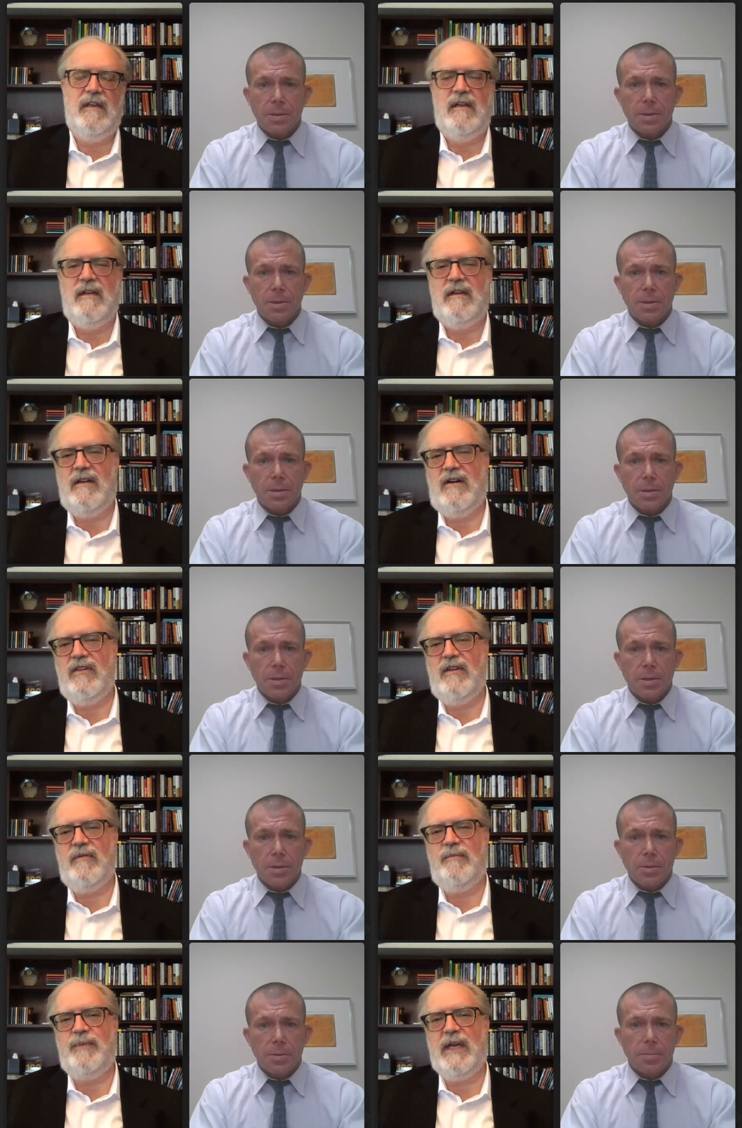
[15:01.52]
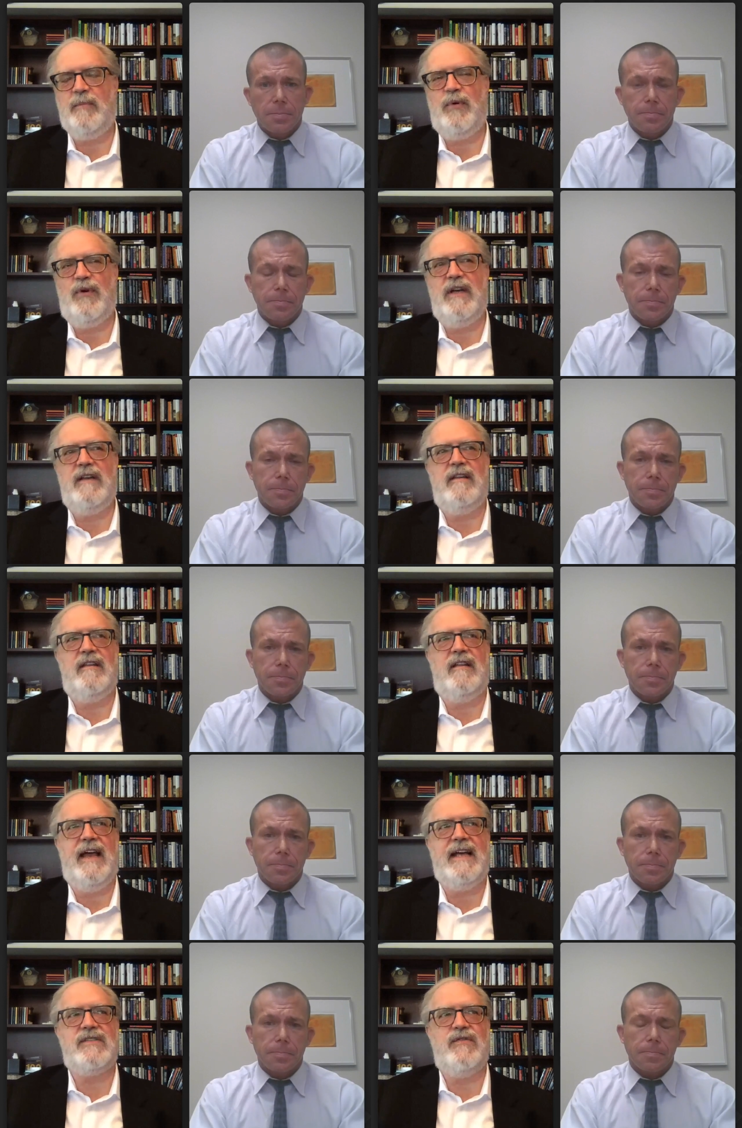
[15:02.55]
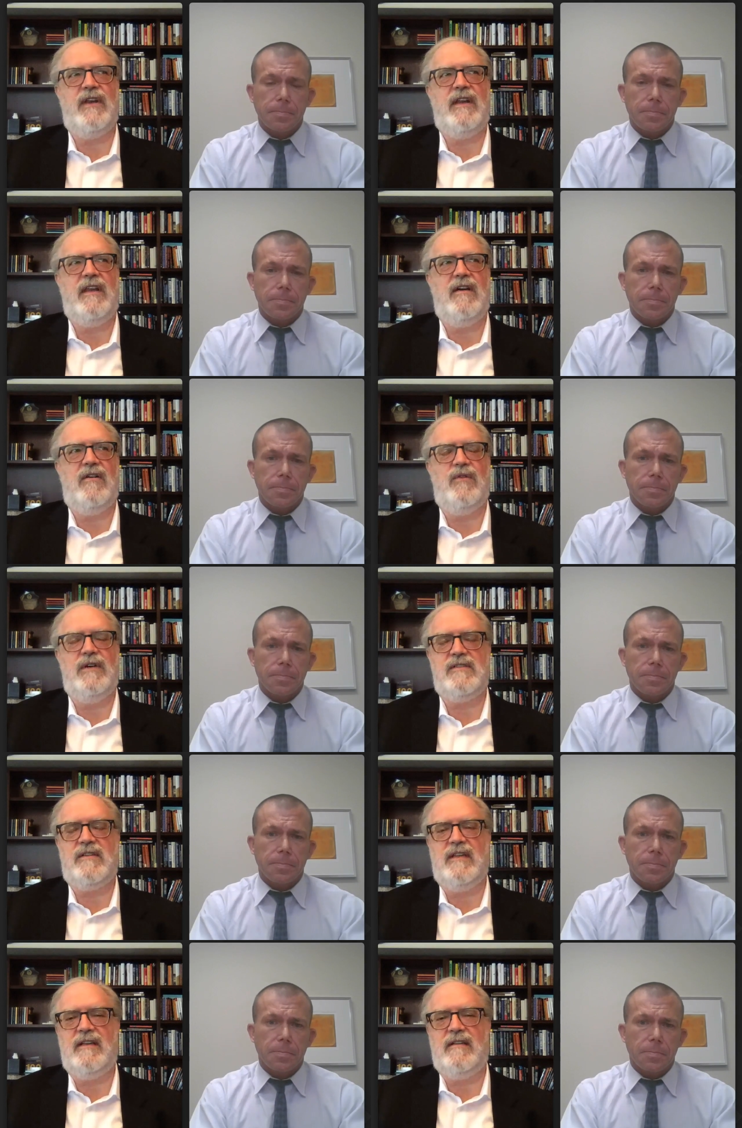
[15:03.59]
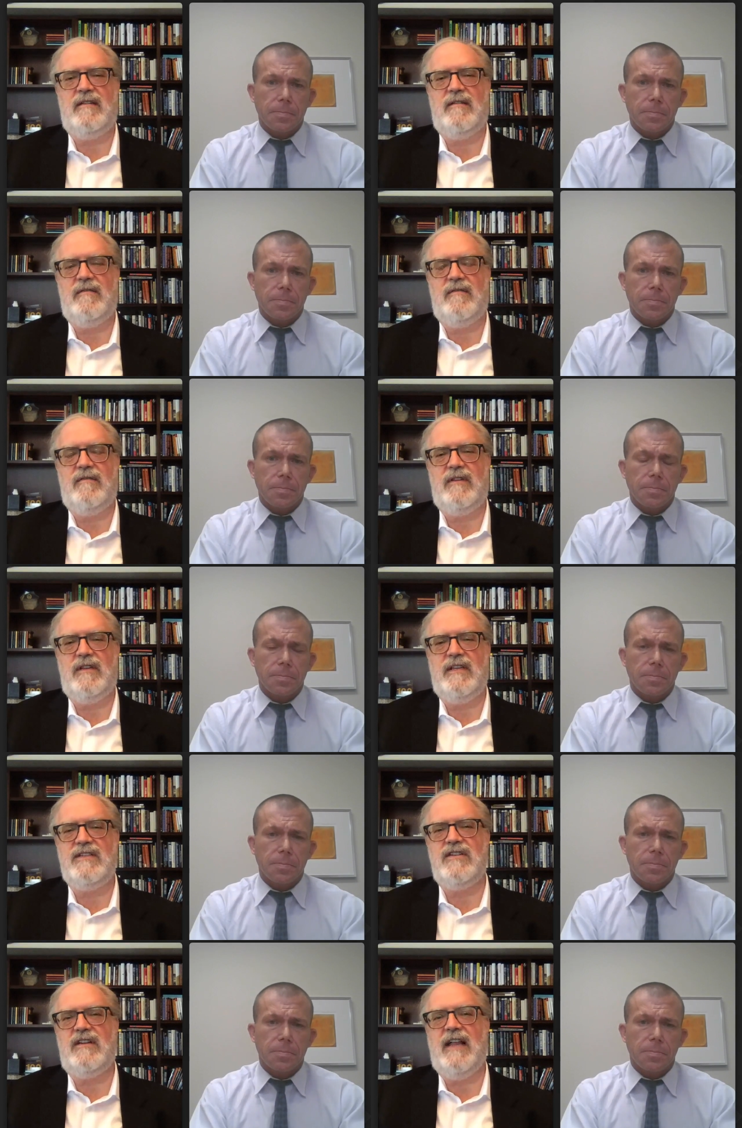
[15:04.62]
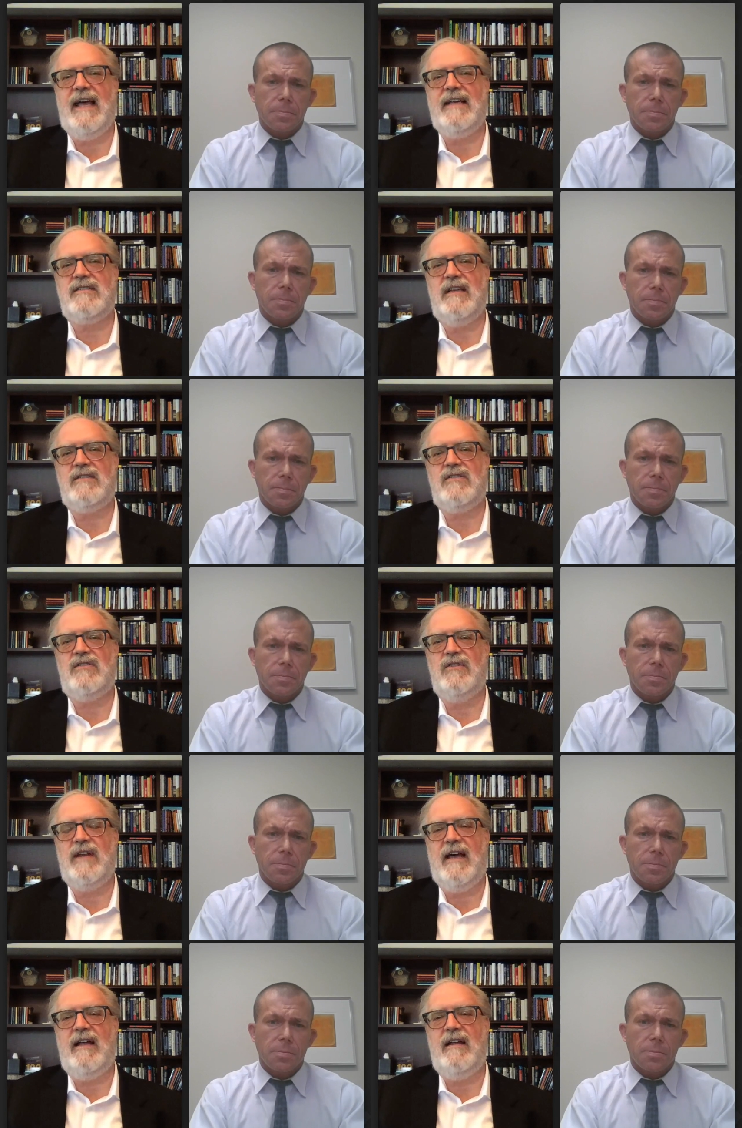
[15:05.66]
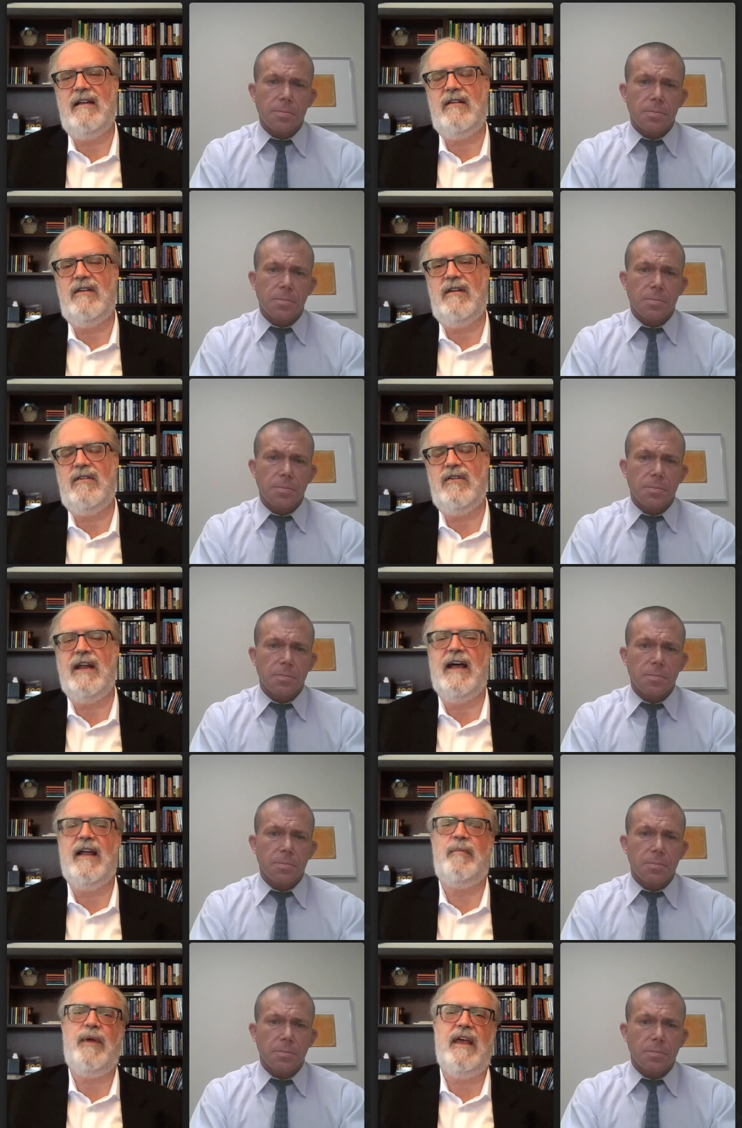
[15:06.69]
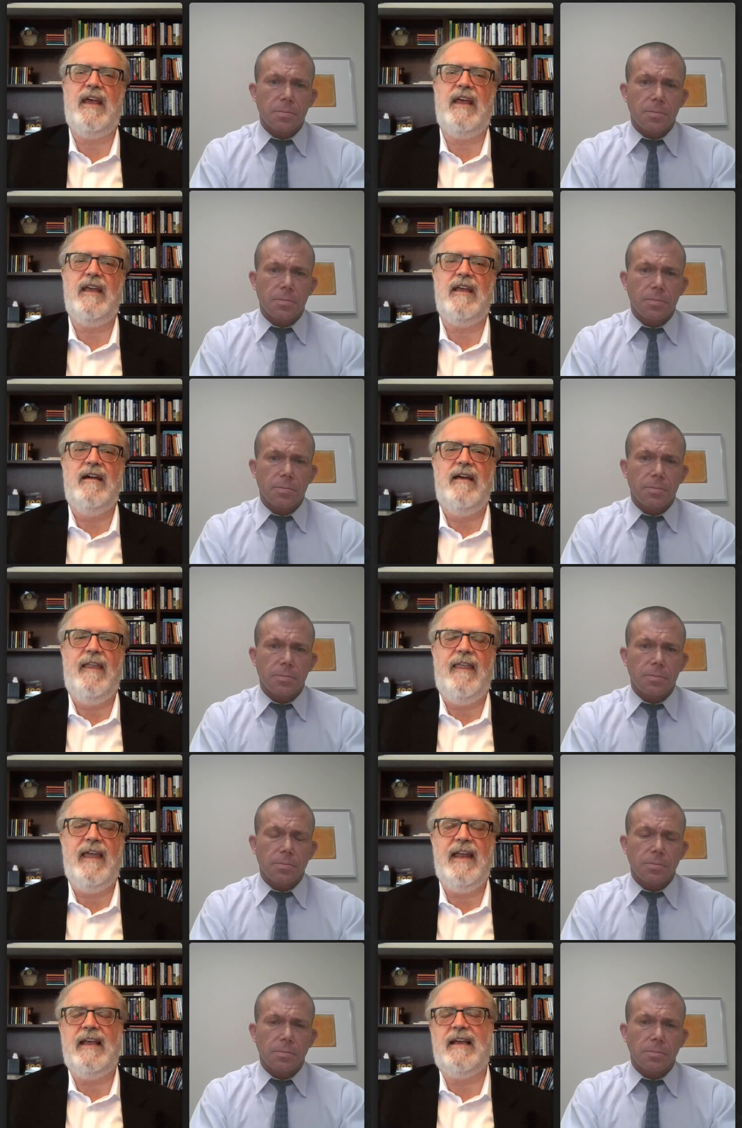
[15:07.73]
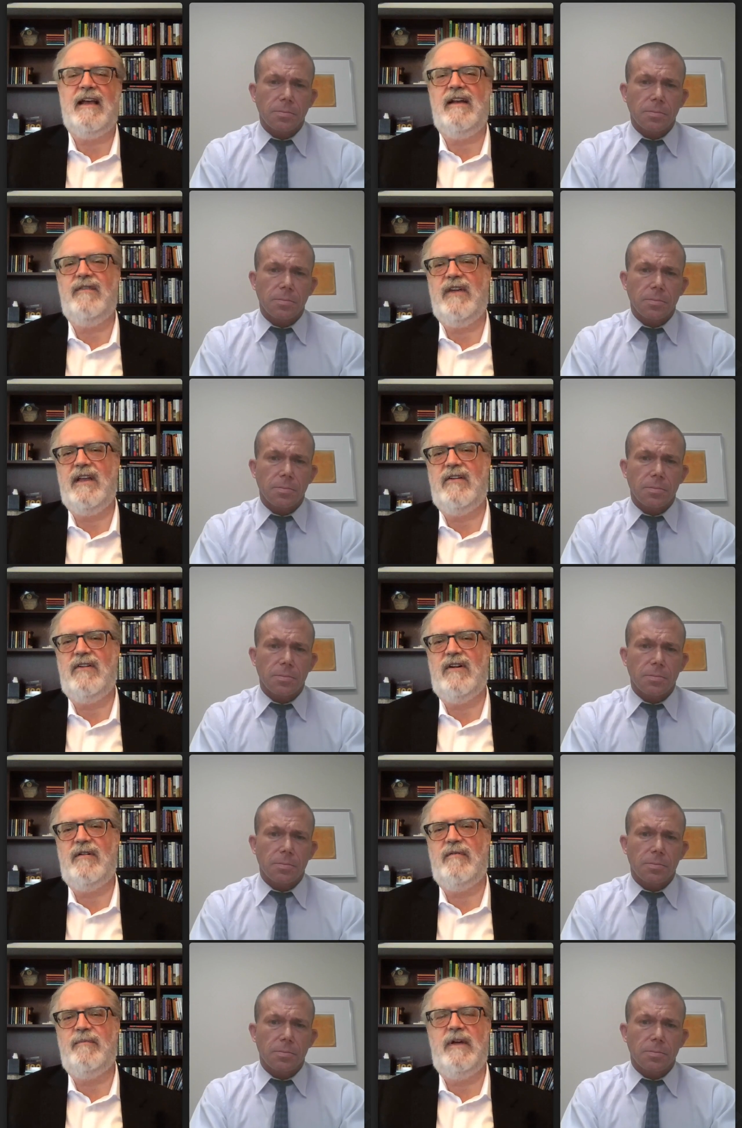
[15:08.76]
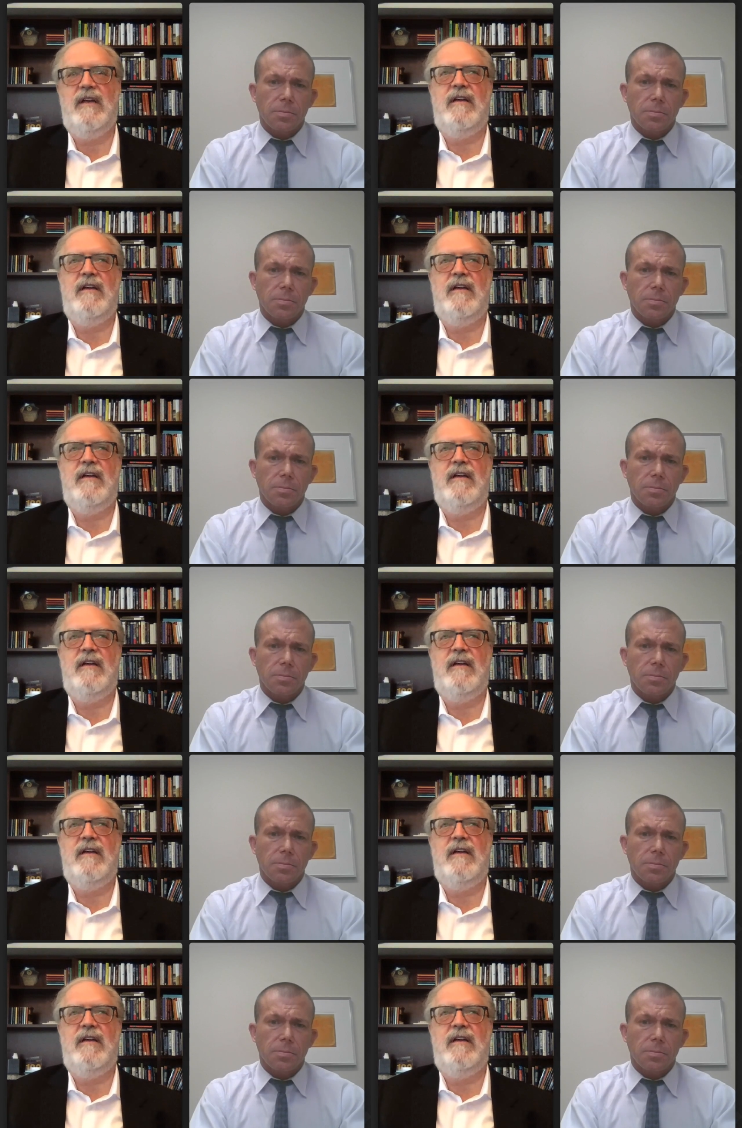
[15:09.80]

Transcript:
Speaker 1: No, the big point in the last video was that the, the digital assets do not do not pay any kind of interim